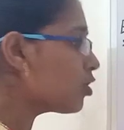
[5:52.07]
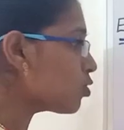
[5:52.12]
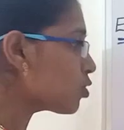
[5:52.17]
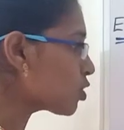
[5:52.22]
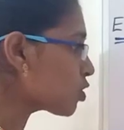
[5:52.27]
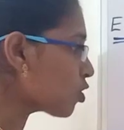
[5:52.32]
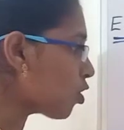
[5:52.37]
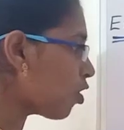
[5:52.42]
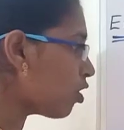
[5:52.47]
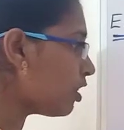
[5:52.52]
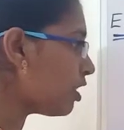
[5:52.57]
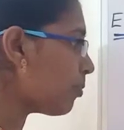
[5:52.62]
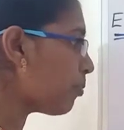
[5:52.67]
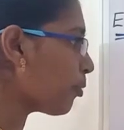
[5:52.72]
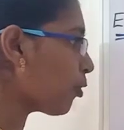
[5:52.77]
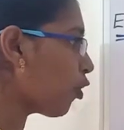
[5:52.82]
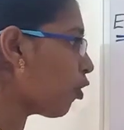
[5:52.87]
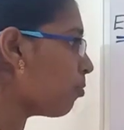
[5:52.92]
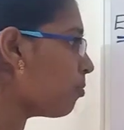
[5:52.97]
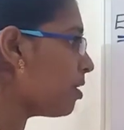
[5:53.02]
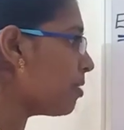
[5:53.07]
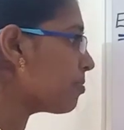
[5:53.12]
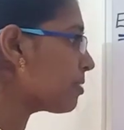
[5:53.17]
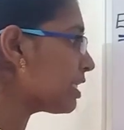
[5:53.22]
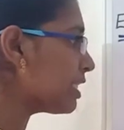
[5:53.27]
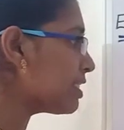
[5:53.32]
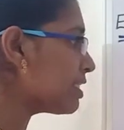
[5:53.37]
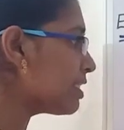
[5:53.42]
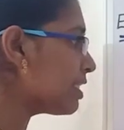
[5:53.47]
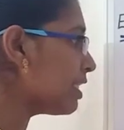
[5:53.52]
To solve the problem
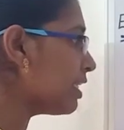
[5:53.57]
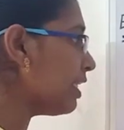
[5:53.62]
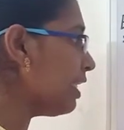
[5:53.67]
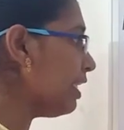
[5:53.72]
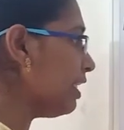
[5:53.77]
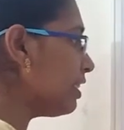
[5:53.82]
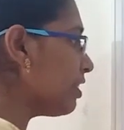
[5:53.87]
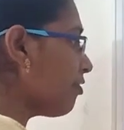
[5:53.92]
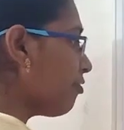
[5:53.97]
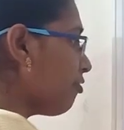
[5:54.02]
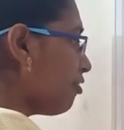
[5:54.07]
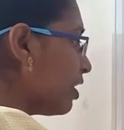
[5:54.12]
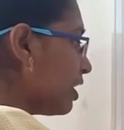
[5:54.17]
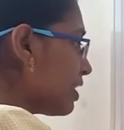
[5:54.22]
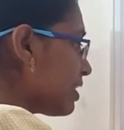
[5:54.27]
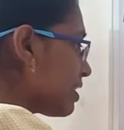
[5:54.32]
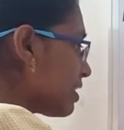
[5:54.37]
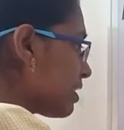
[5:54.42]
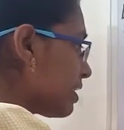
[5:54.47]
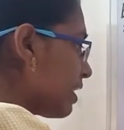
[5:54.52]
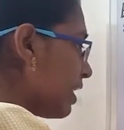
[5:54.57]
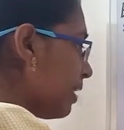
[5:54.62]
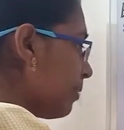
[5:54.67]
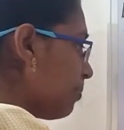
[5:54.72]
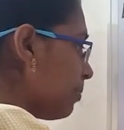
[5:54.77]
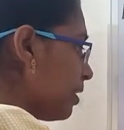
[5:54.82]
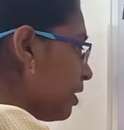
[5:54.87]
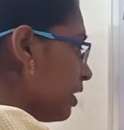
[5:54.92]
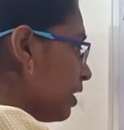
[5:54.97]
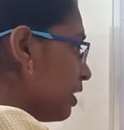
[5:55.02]
easily, in the first
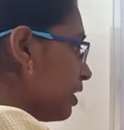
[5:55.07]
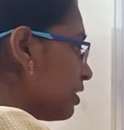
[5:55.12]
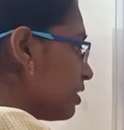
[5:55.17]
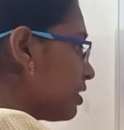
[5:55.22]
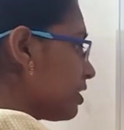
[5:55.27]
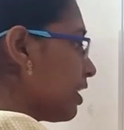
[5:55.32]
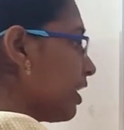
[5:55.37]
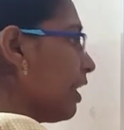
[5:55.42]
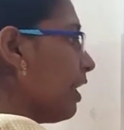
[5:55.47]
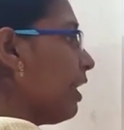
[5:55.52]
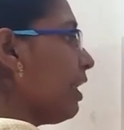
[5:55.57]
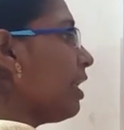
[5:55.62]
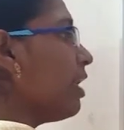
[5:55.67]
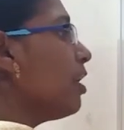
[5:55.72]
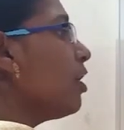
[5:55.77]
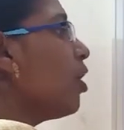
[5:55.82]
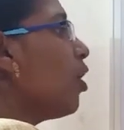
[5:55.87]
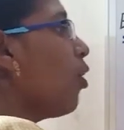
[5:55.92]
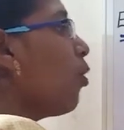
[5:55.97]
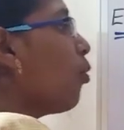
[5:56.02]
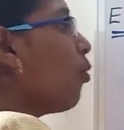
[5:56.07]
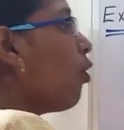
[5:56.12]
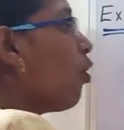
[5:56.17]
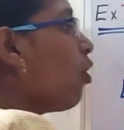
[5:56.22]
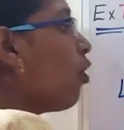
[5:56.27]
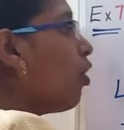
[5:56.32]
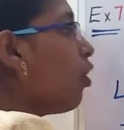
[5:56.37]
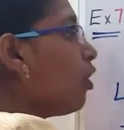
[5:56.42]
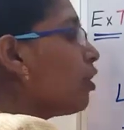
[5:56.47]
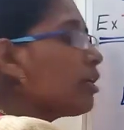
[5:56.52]
step, check
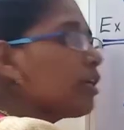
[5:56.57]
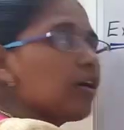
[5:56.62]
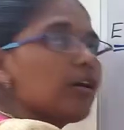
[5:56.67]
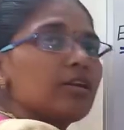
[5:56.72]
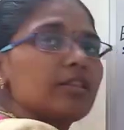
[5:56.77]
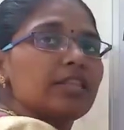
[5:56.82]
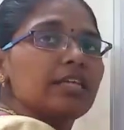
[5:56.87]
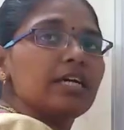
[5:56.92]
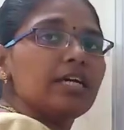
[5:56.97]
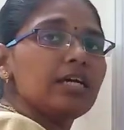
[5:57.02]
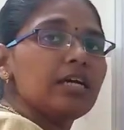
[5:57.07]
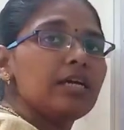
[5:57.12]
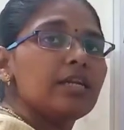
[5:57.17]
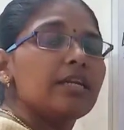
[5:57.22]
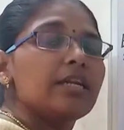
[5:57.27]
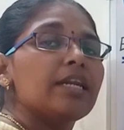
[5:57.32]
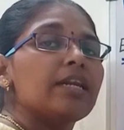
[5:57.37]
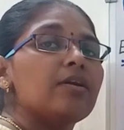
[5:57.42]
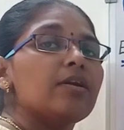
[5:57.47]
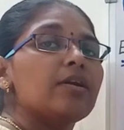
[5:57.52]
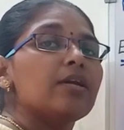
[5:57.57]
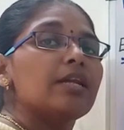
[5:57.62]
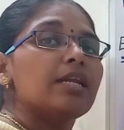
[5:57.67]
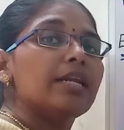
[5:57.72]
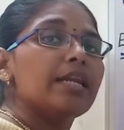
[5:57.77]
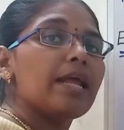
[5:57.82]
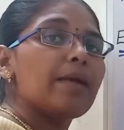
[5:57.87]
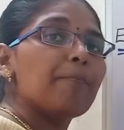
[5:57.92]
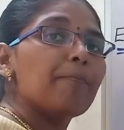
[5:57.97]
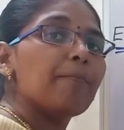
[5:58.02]
what are the
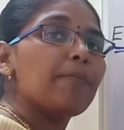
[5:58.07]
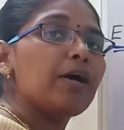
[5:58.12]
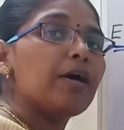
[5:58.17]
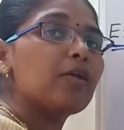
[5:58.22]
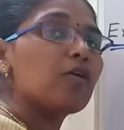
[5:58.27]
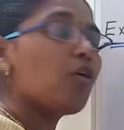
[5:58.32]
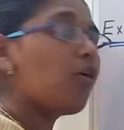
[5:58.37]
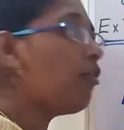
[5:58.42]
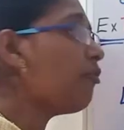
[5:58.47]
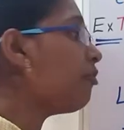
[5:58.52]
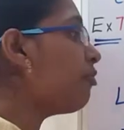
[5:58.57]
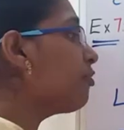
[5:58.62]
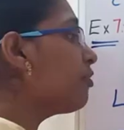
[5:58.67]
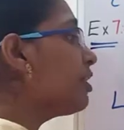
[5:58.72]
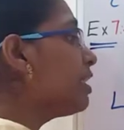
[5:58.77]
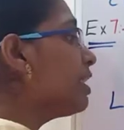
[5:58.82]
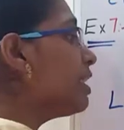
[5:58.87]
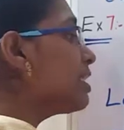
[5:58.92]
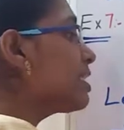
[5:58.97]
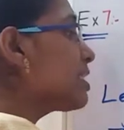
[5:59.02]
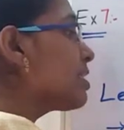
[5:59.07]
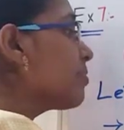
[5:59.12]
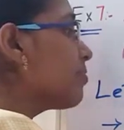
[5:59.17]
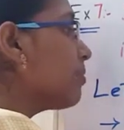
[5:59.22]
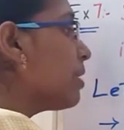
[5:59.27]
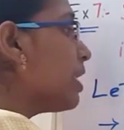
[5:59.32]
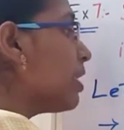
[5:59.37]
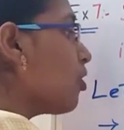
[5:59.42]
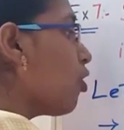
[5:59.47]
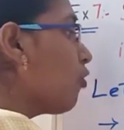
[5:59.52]
number of
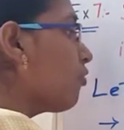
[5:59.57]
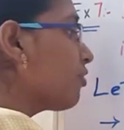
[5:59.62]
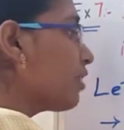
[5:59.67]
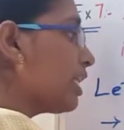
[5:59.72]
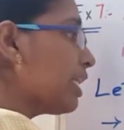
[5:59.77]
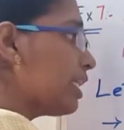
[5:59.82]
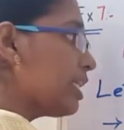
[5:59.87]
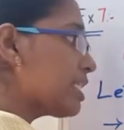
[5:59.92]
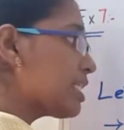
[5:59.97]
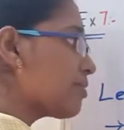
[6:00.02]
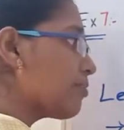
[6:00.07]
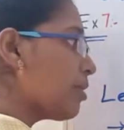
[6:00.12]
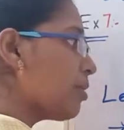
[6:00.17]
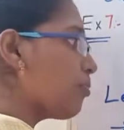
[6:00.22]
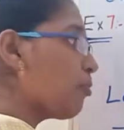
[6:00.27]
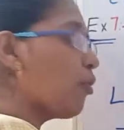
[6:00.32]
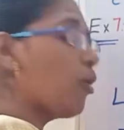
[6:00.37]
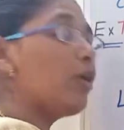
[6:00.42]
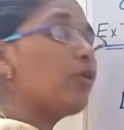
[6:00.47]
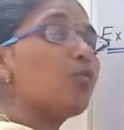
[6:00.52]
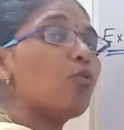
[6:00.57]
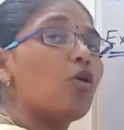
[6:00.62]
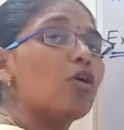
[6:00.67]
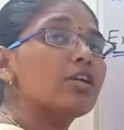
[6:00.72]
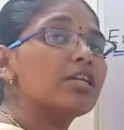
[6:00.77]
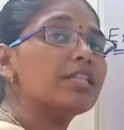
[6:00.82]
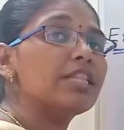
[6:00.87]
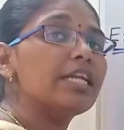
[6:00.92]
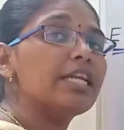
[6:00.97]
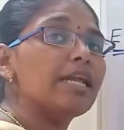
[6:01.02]
decimal after decimal point,
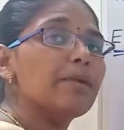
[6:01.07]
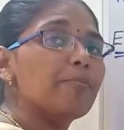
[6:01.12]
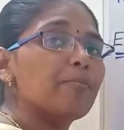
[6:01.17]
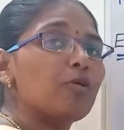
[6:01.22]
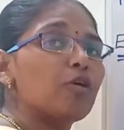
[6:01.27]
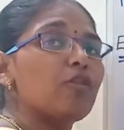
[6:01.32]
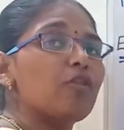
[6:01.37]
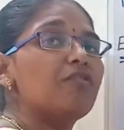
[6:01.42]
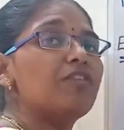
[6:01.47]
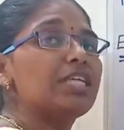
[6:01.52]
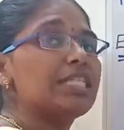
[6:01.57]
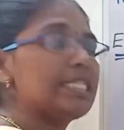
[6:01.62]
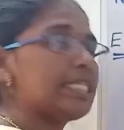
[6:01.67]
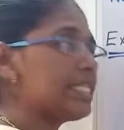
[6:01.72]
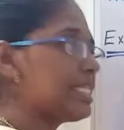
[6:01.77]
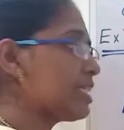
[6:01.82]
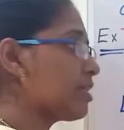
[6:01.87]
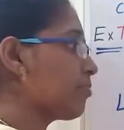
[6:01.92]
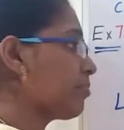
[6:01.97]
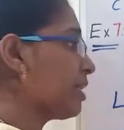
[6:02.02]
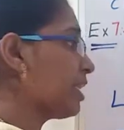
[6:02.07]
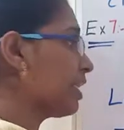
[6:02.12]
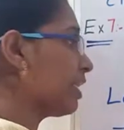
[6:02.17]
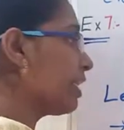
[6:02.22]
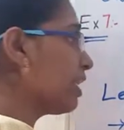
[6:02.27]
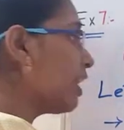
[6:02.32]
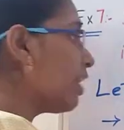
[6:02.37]
what are the number of digits repeating.